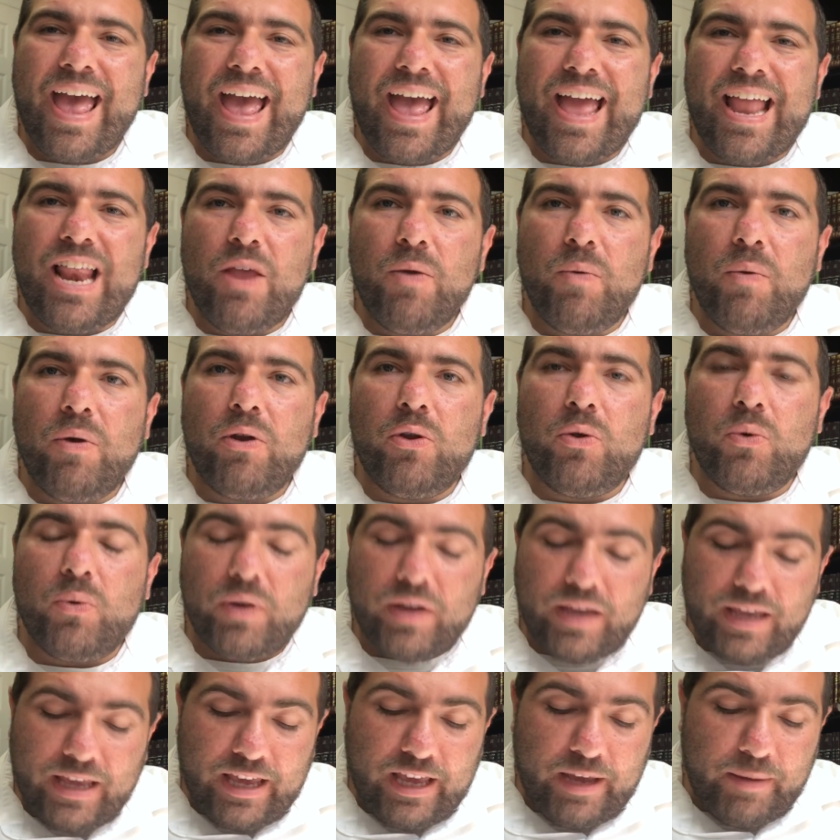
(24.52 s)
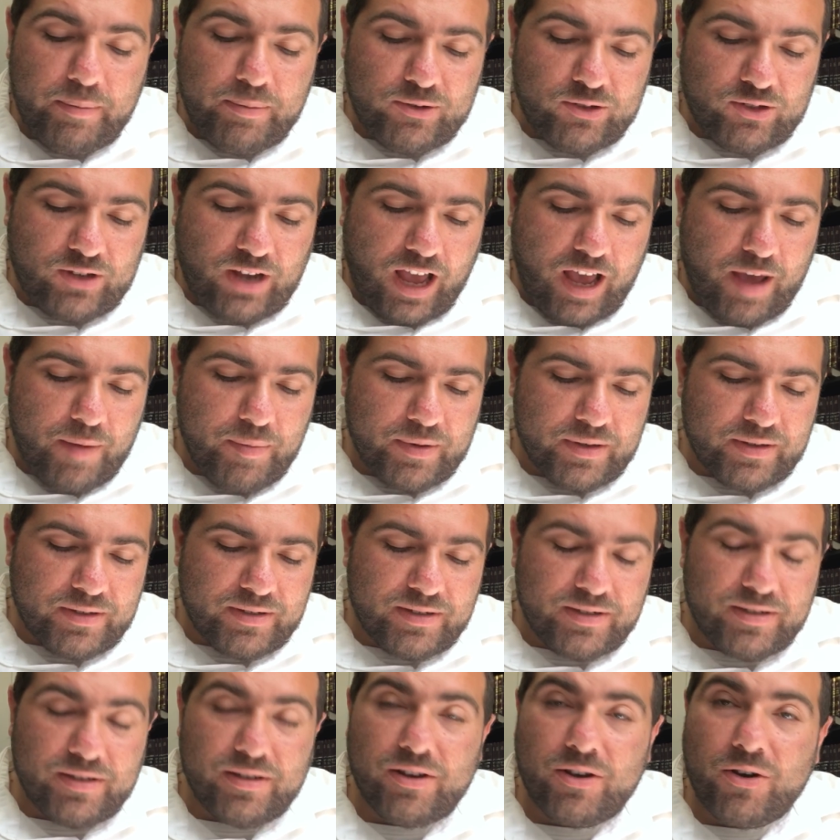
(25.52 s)
Anyone who keeps
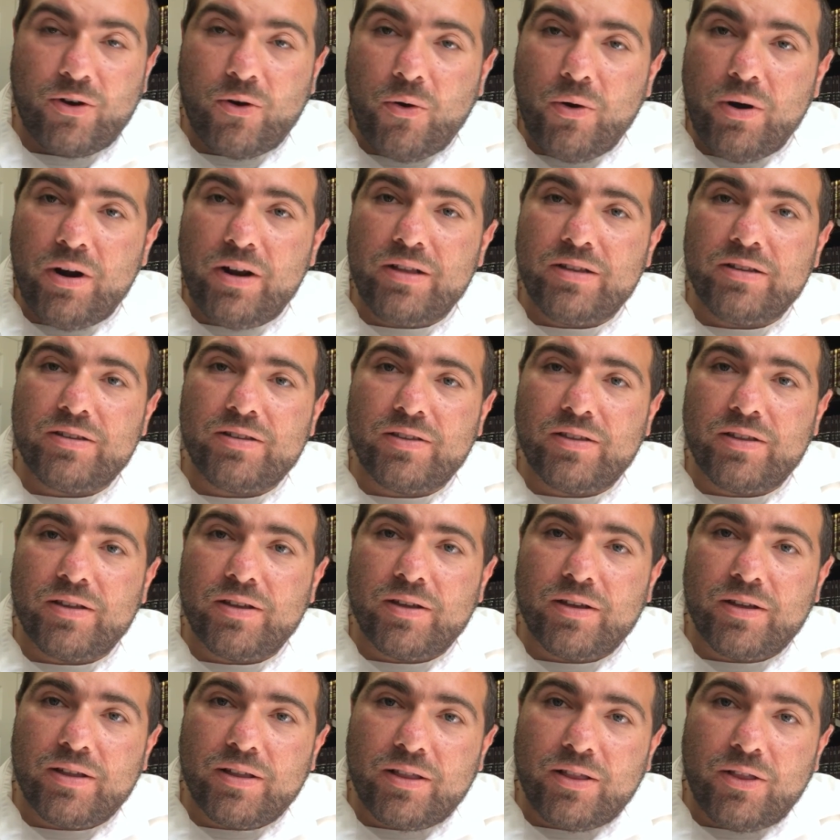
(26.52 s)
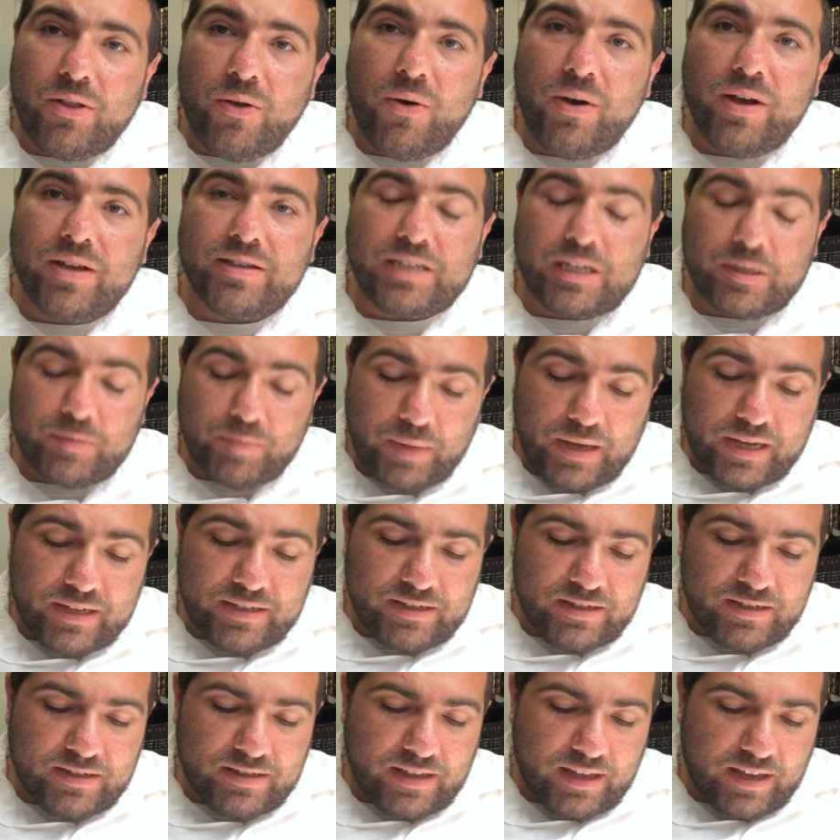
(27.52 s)
Shabbos according to the laws as
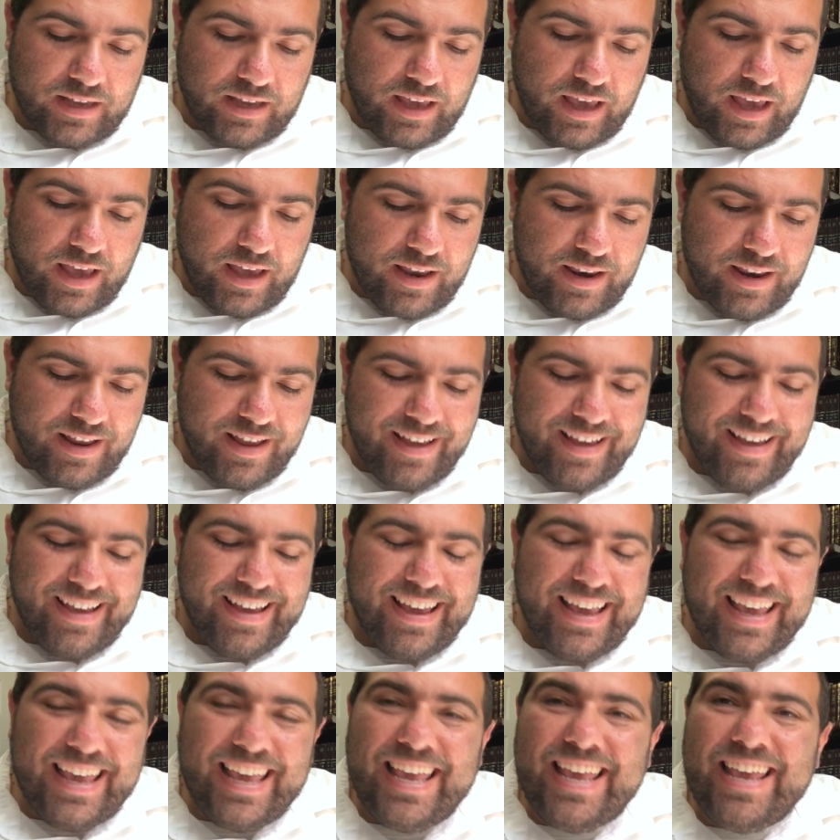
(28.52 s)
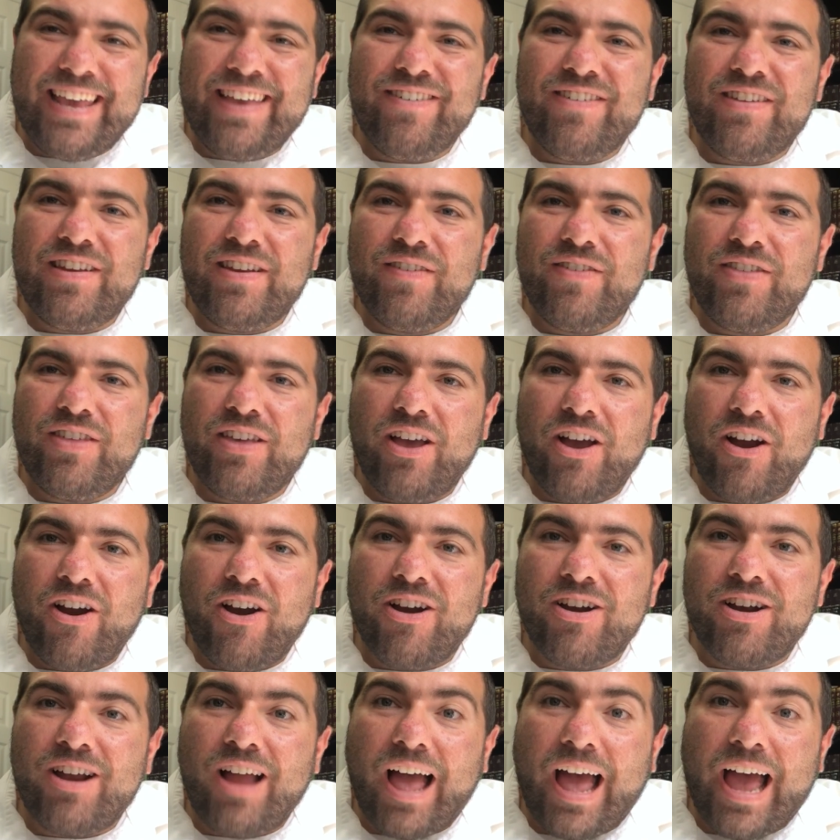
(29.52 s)
best as they can, even if they
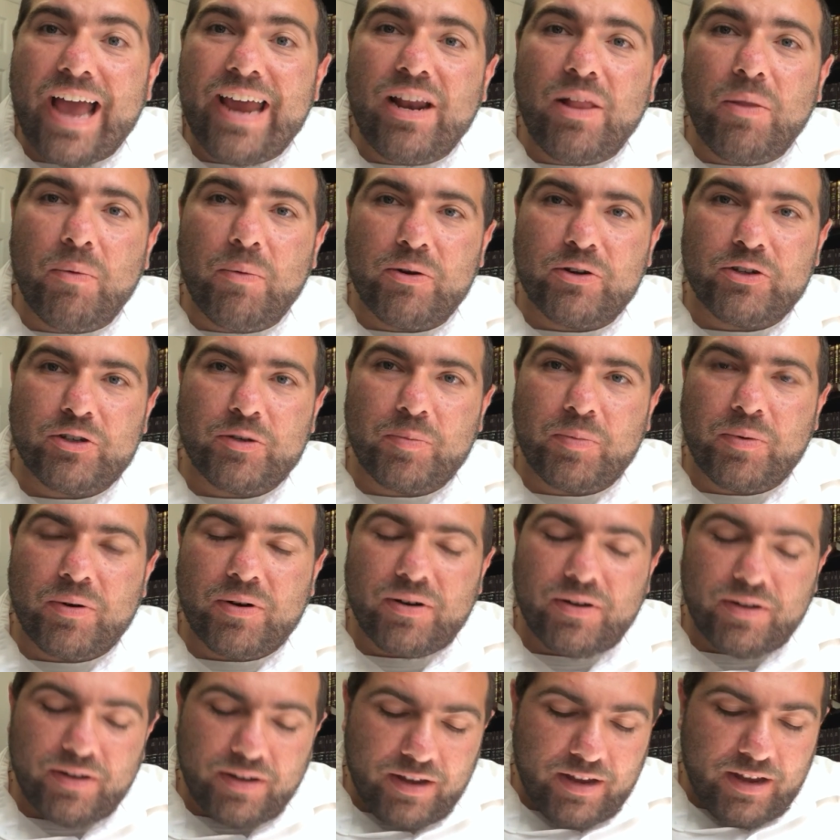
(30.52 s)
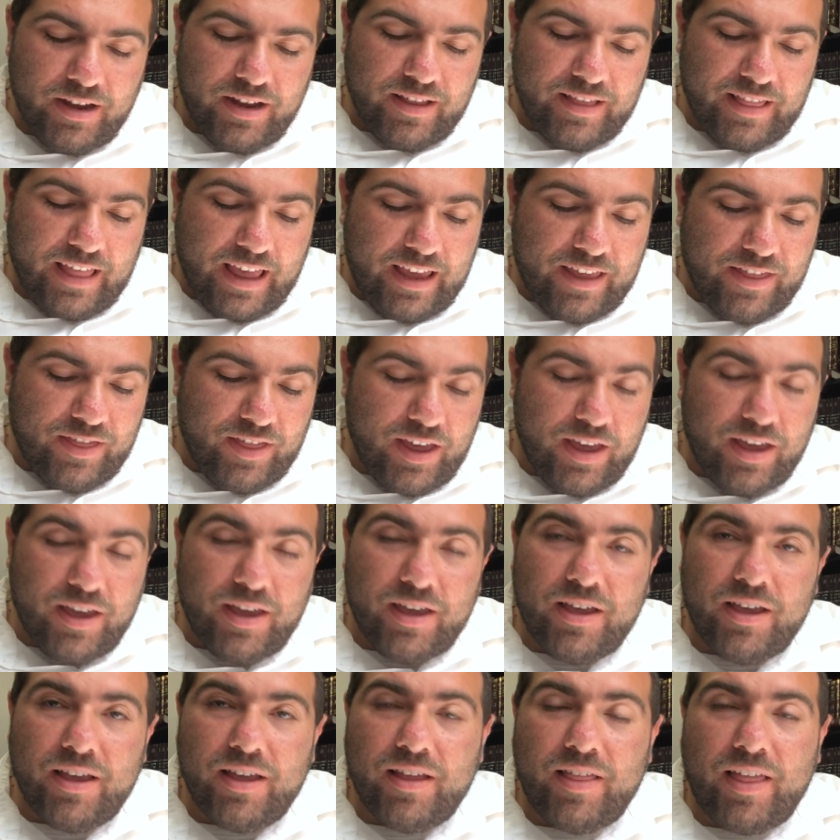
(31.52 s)
are an idol worshiper, like
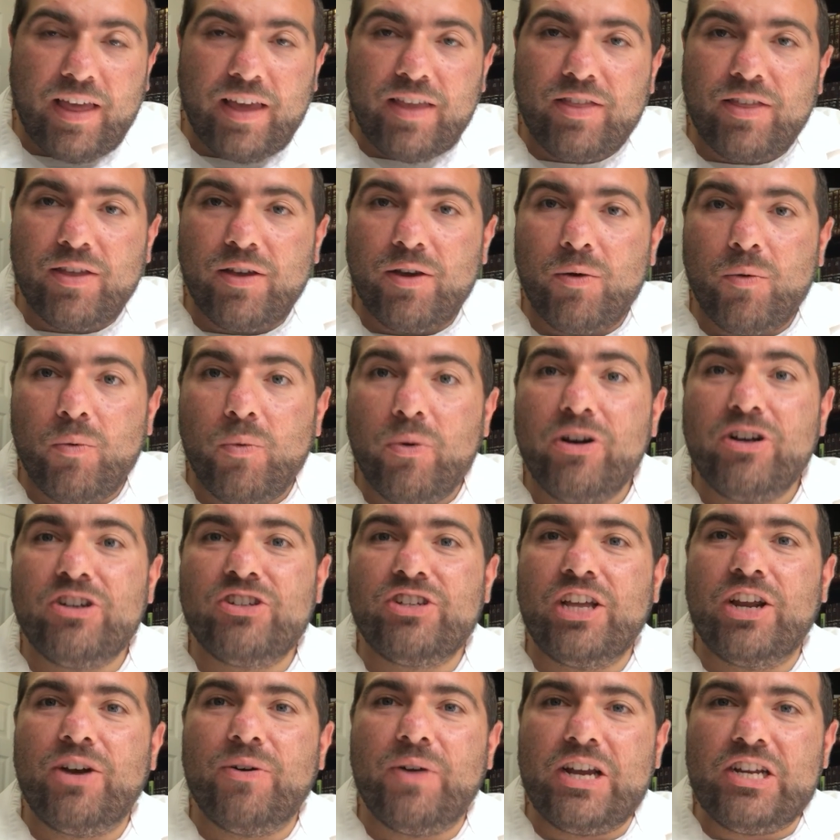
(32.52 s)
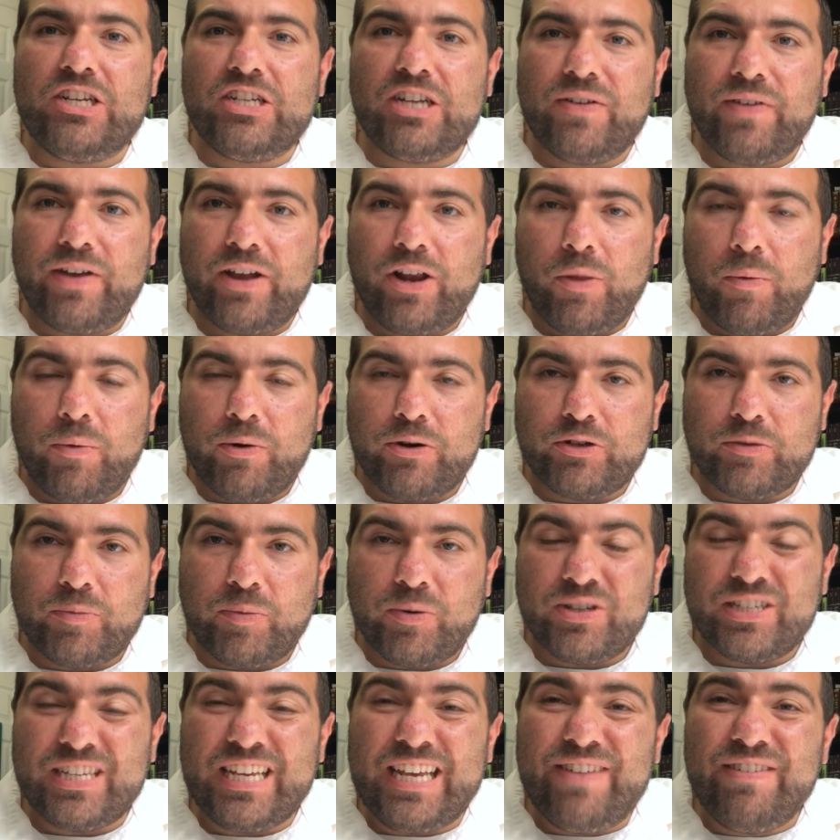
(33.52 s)
the worst generation of idol
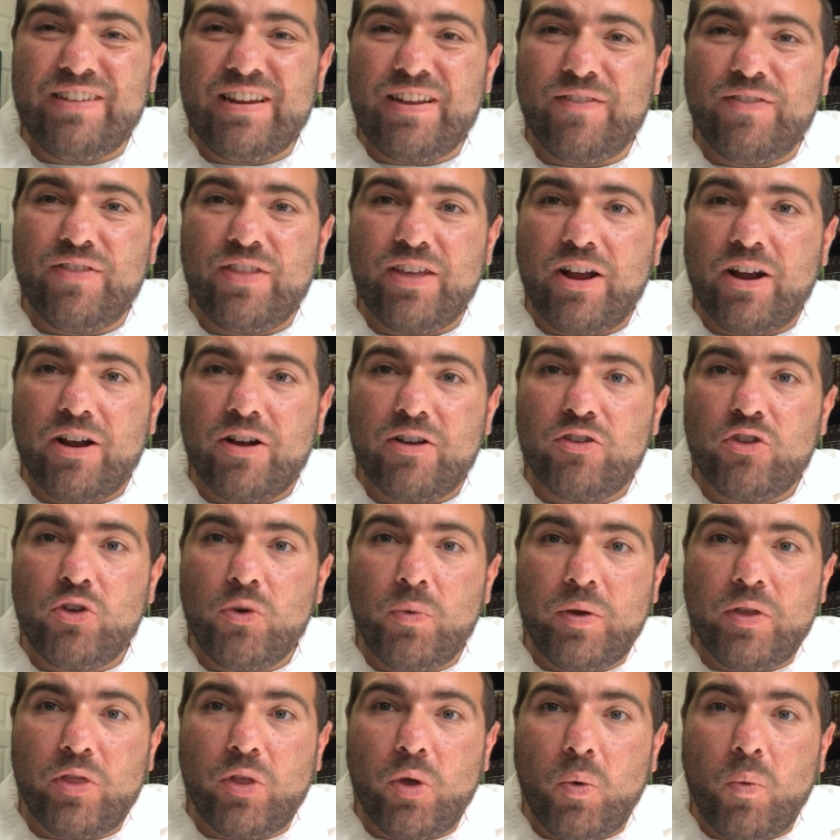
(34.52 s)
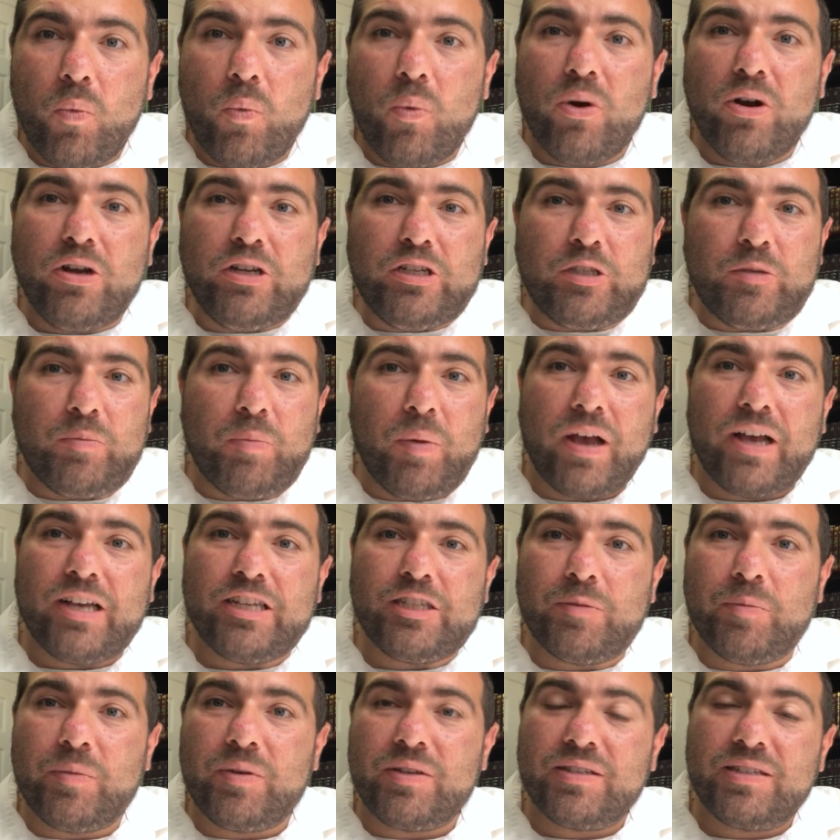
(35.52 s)
worshippers, even if they are doing the worst
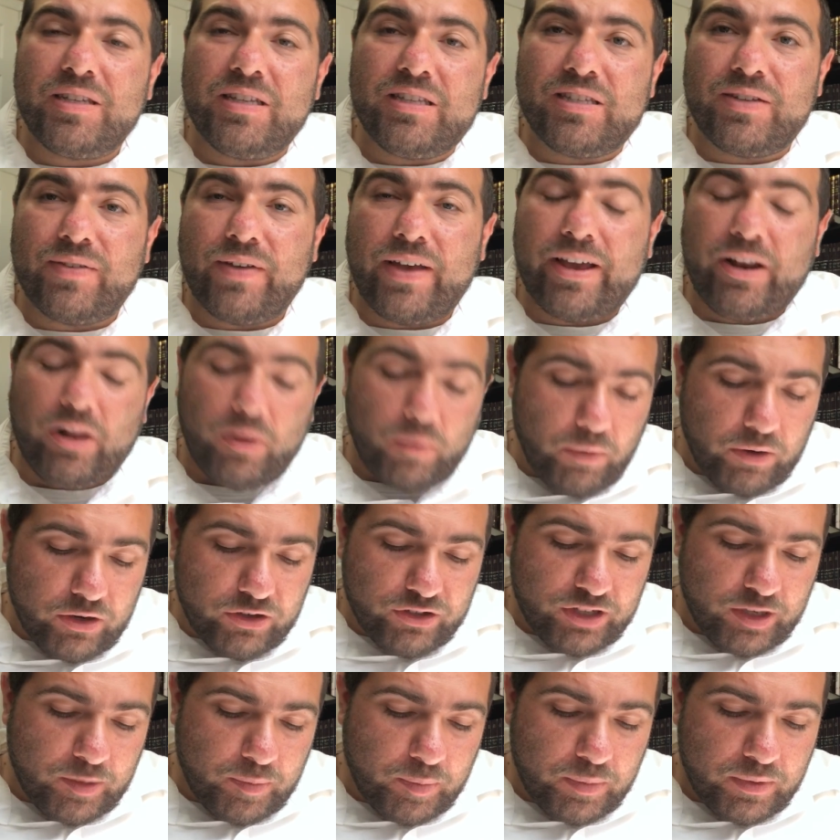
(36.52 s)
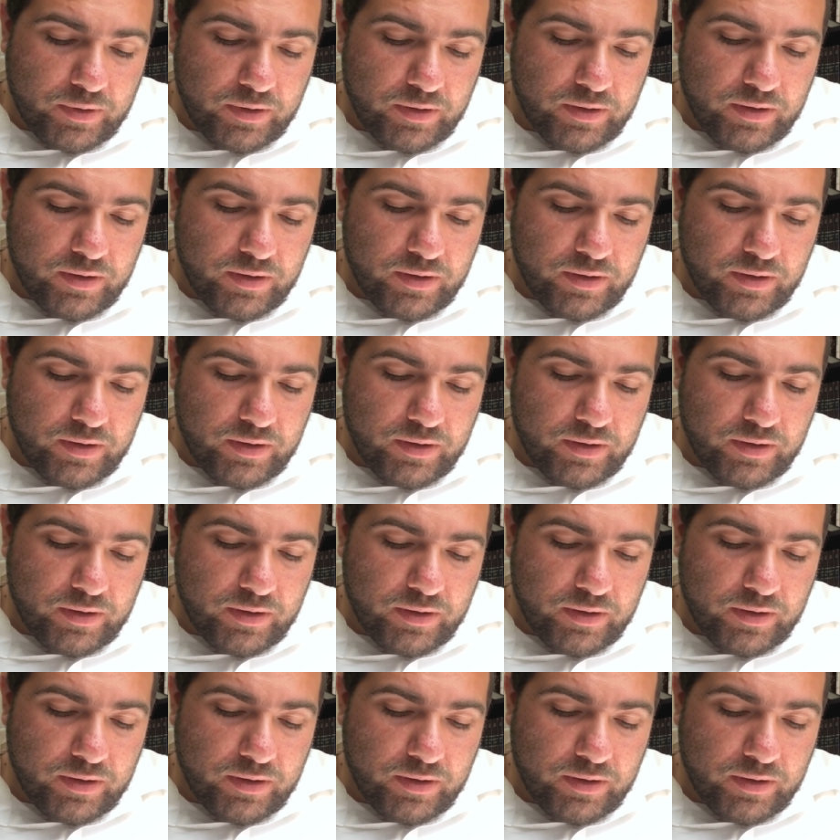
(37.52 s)
possible sins of idol worship,